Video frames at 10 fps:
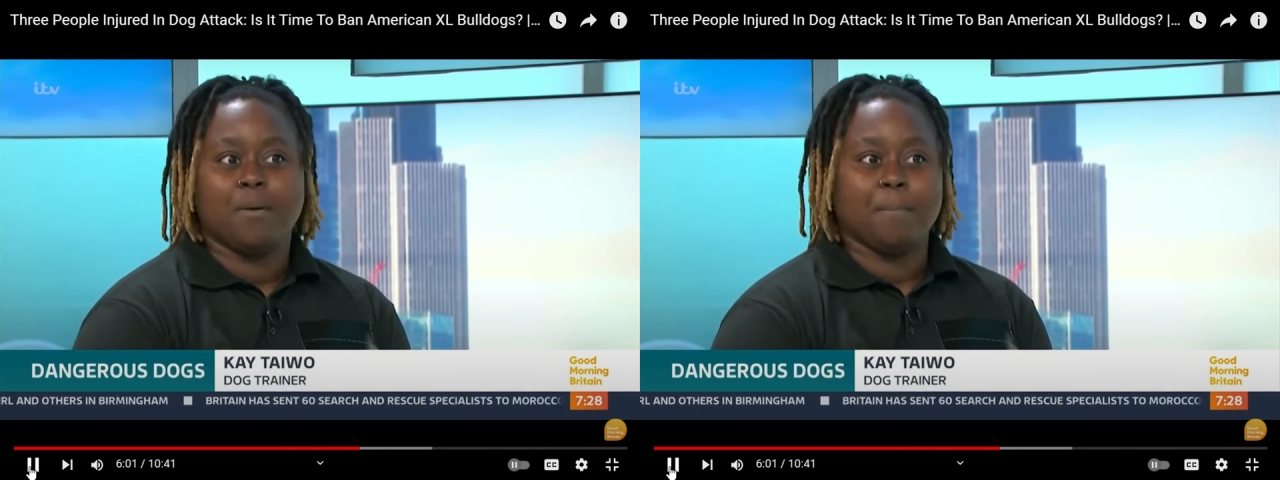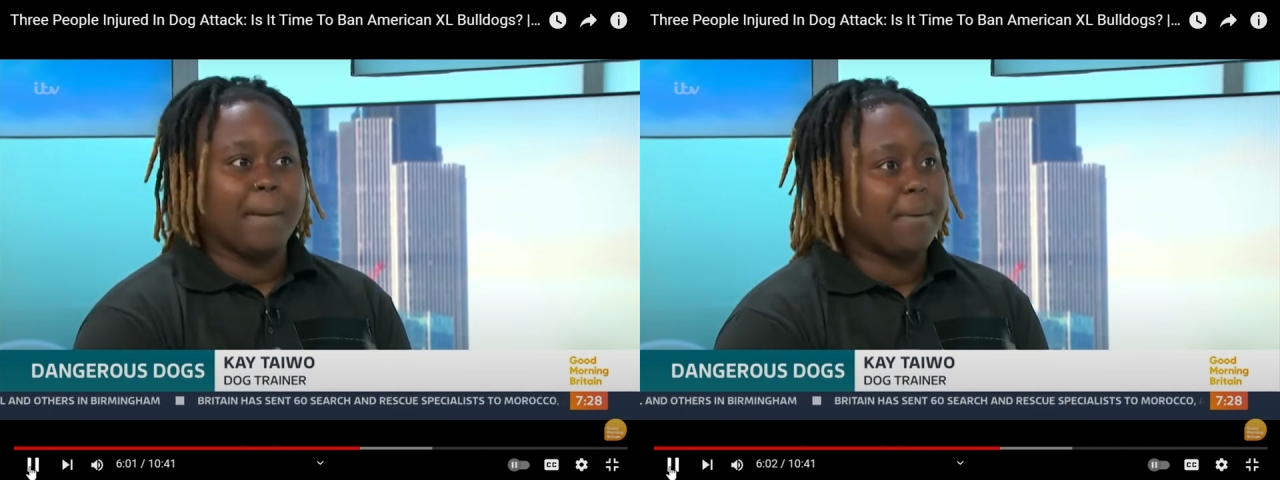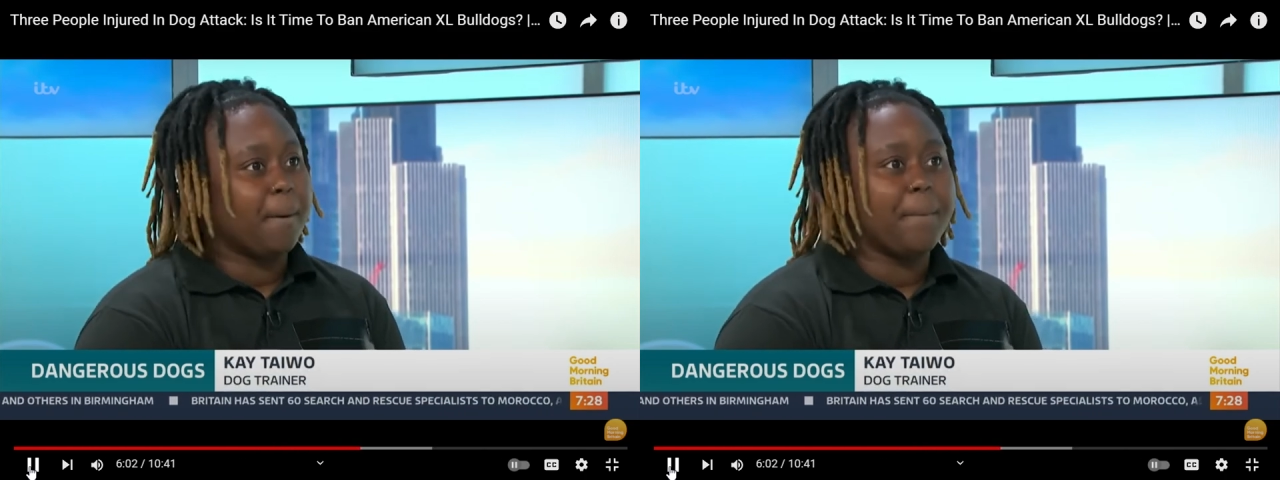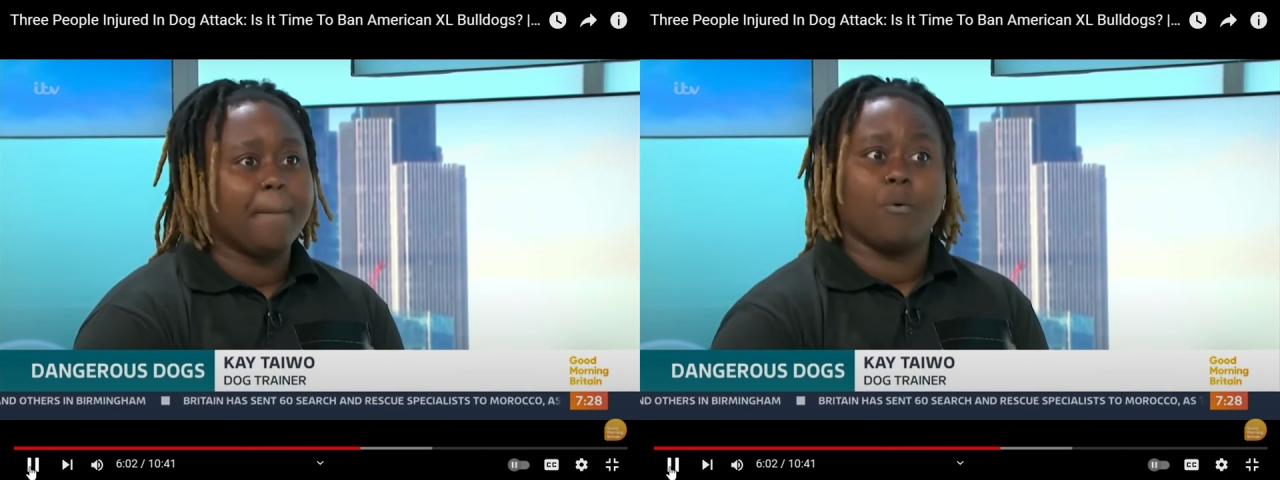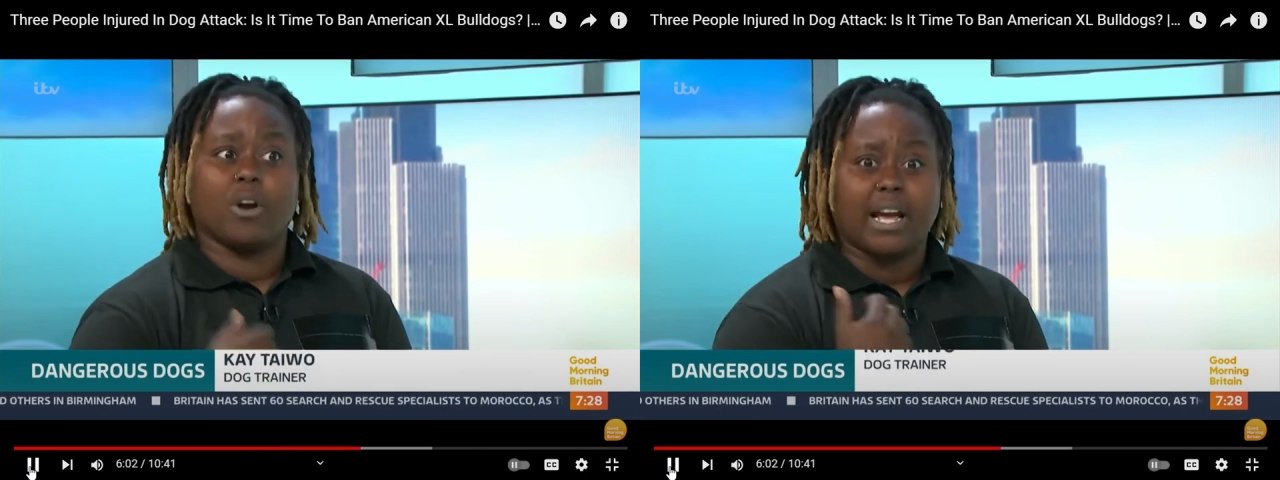maybe a bit
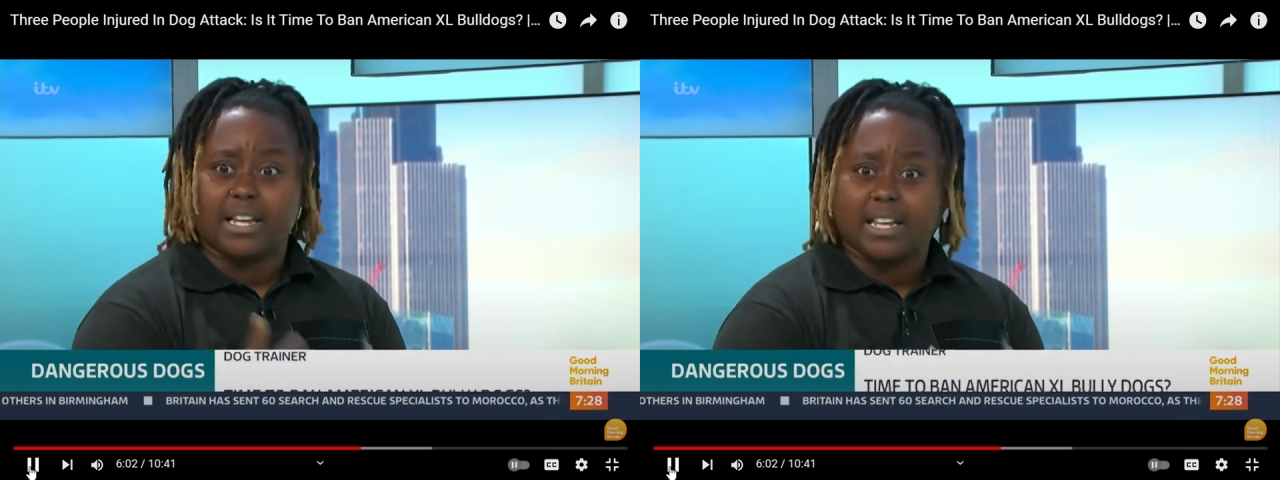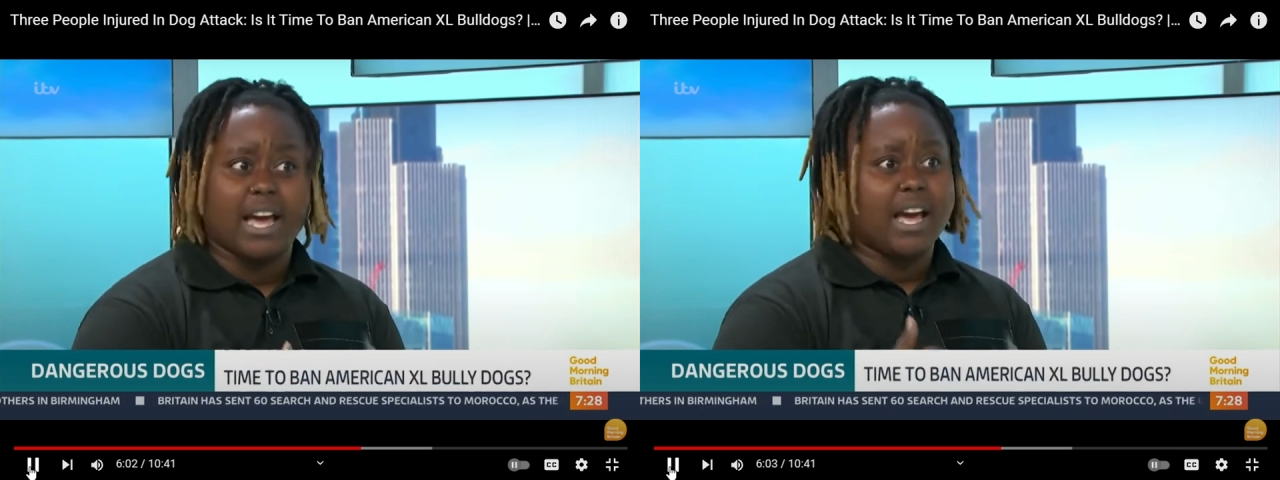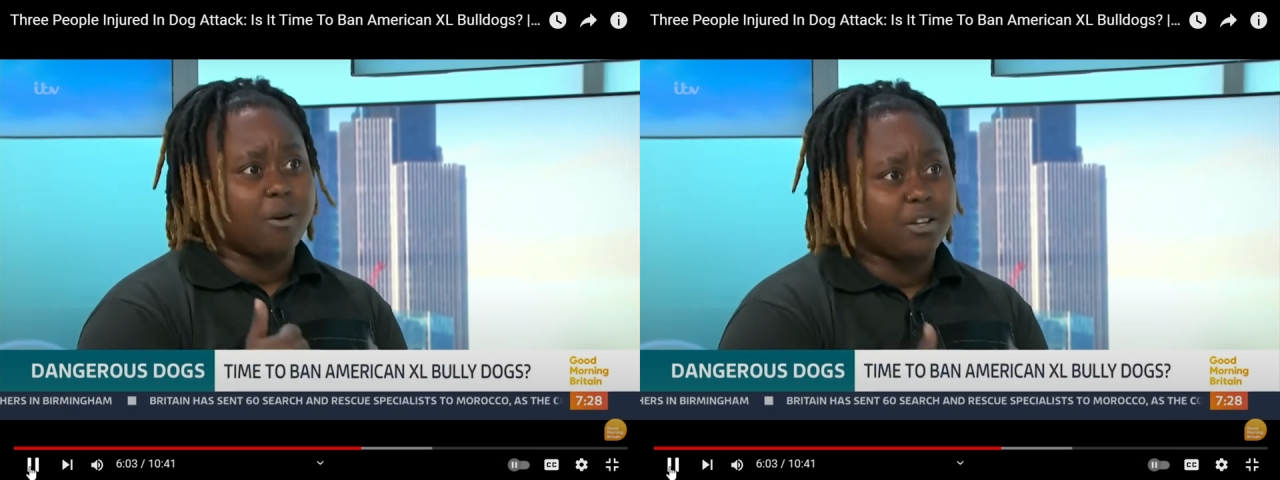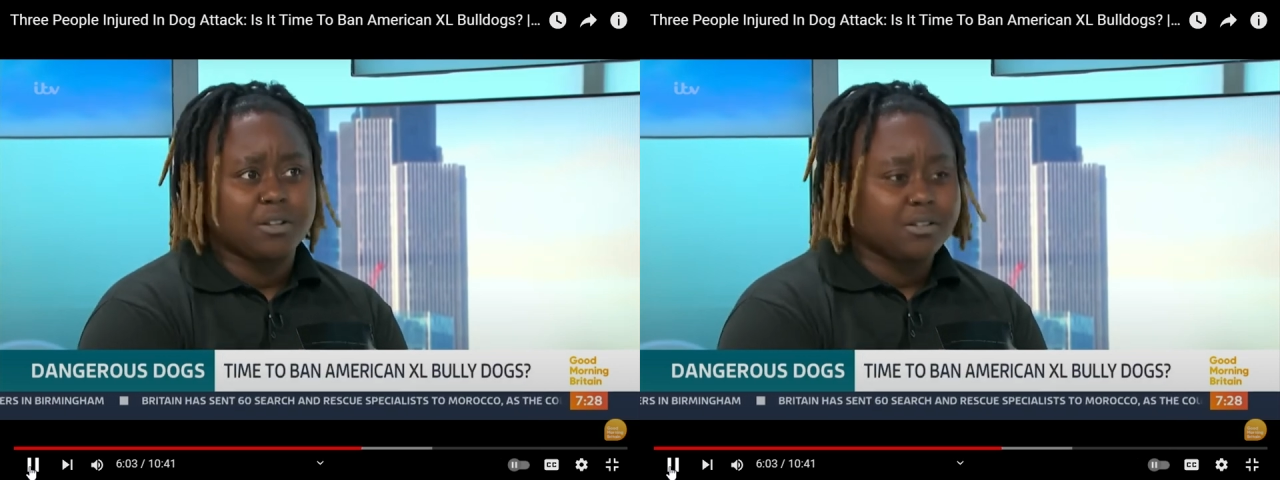more like, yeah,